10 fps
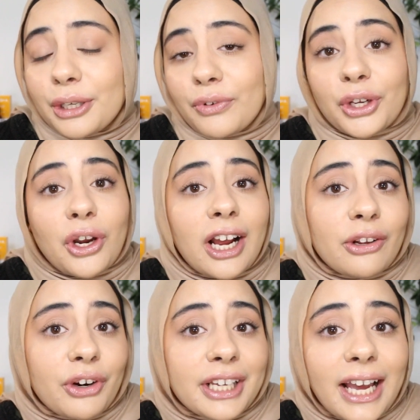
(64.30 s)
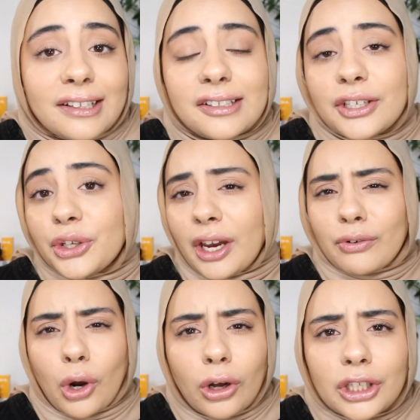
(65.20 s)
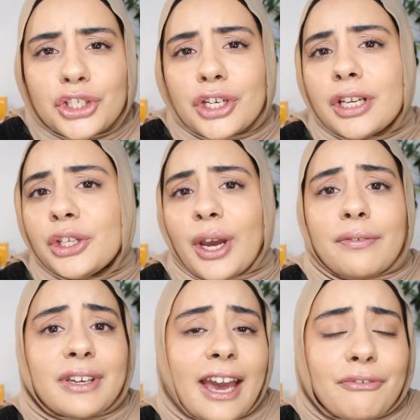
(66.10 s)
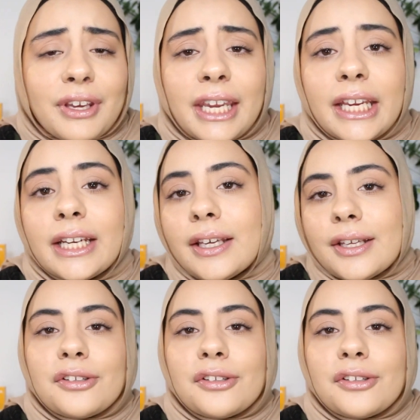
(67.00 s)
you've got your hyaluronic acid, you have collagen, you have caffeine.